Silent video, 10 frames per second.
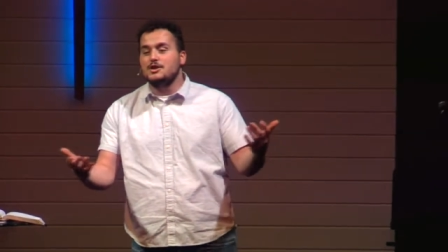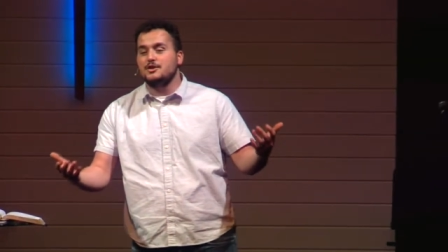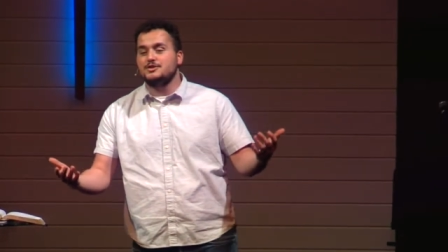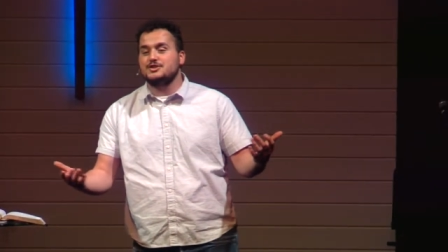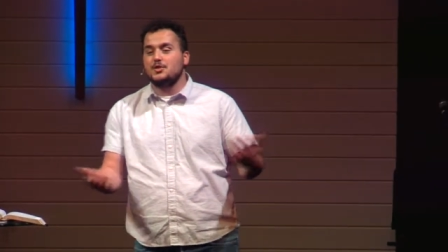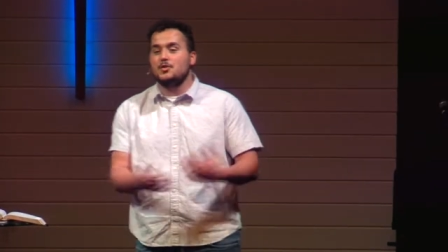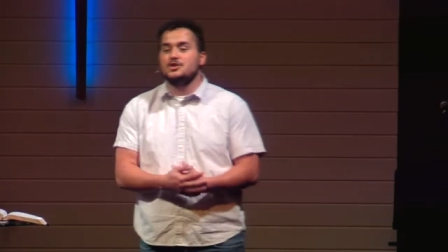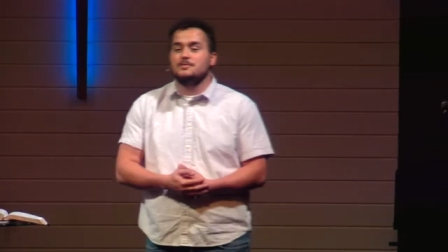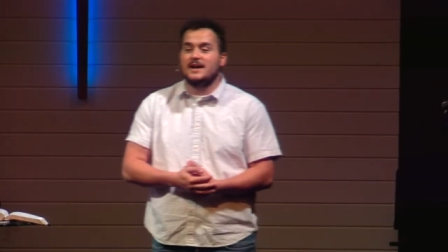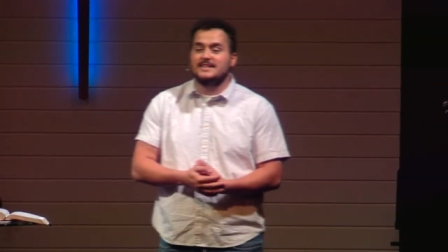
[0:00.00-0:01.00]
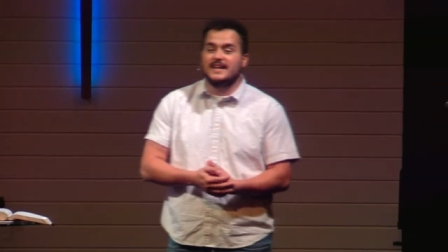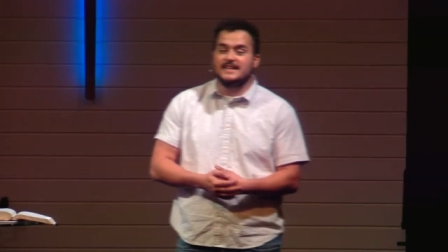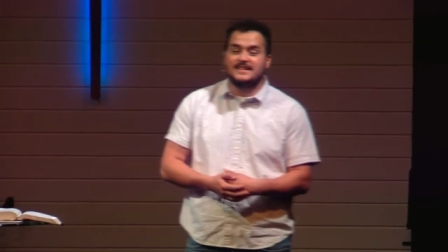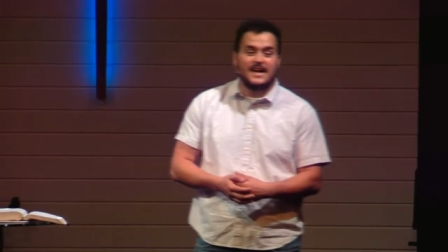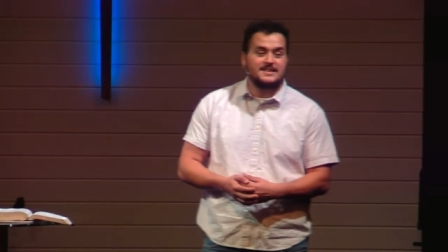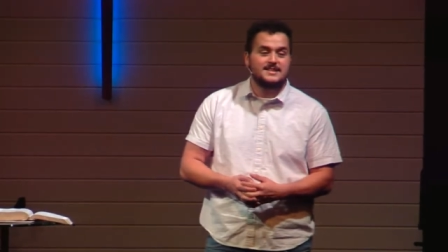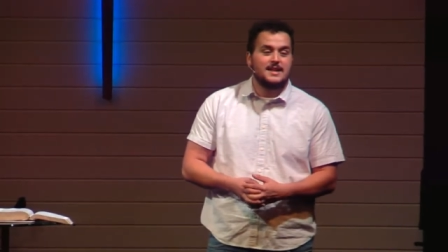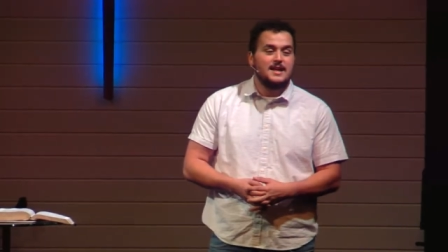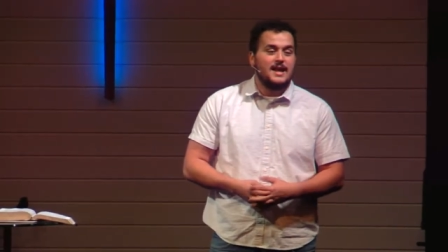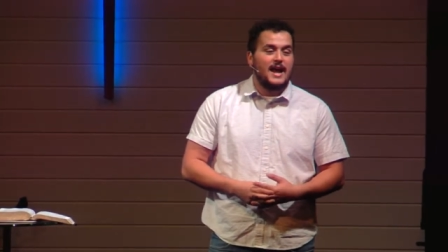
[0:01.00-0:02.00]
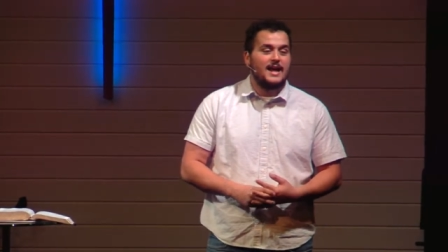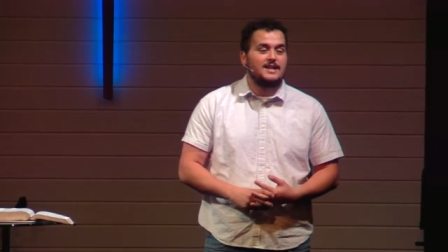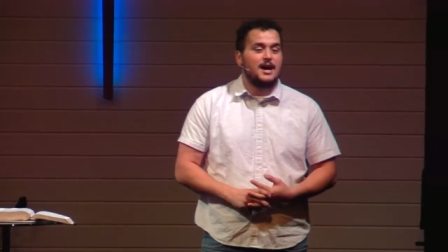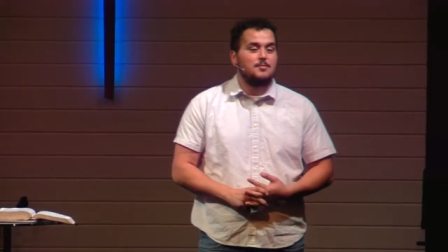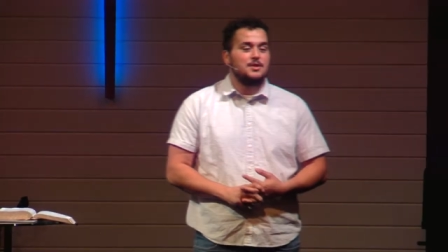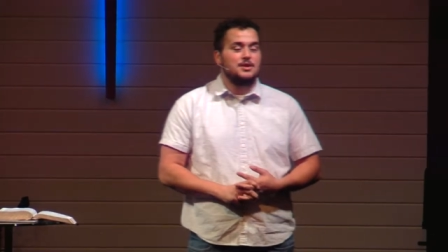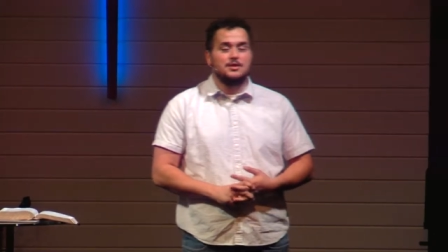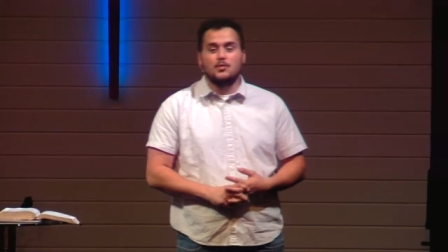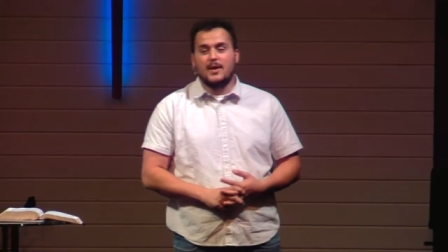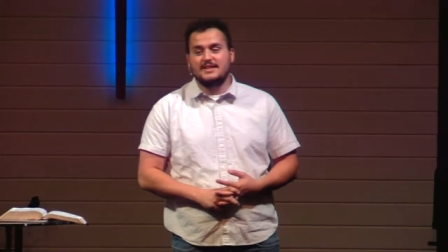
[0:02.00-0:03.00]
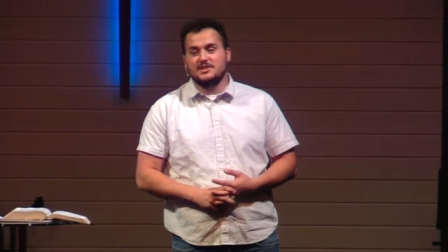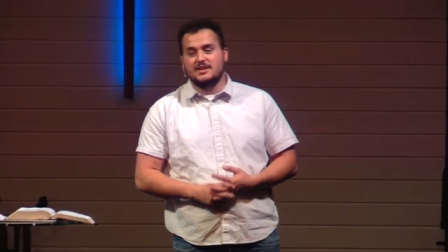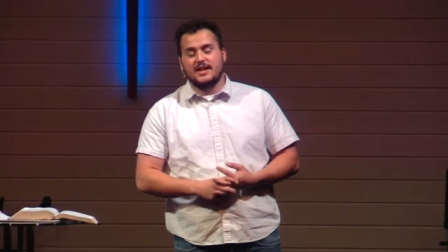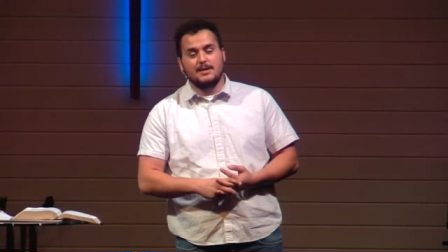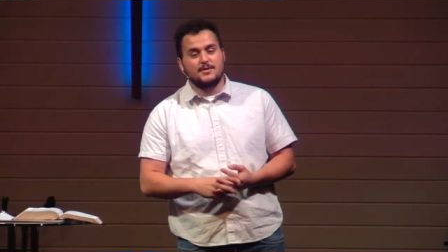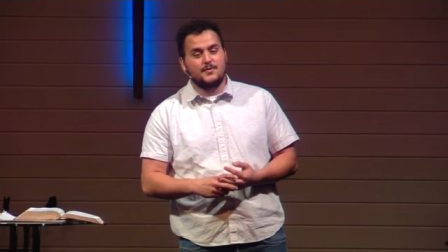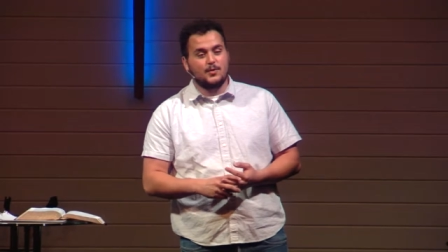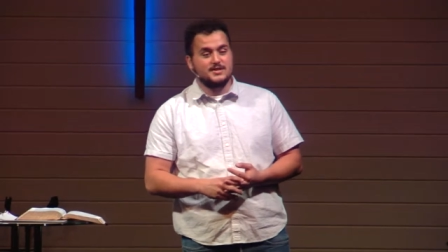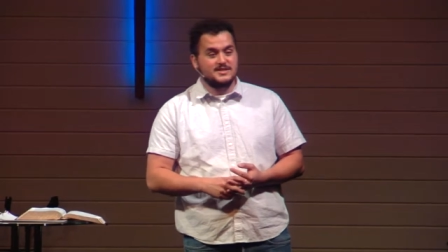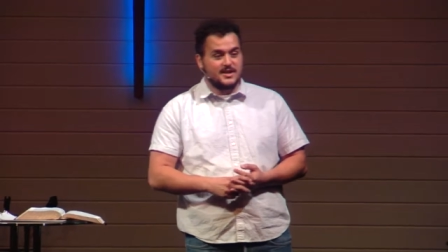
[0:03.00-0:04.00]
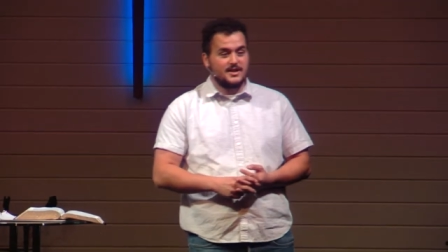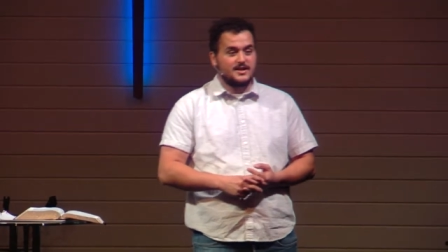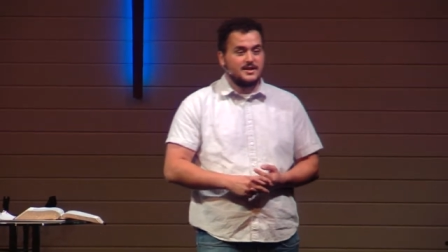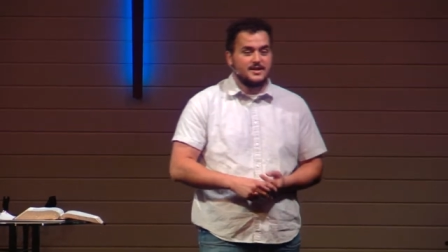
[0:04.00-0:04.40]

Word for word: you're in school and you're about to take a test and um, you wait till the night before to study.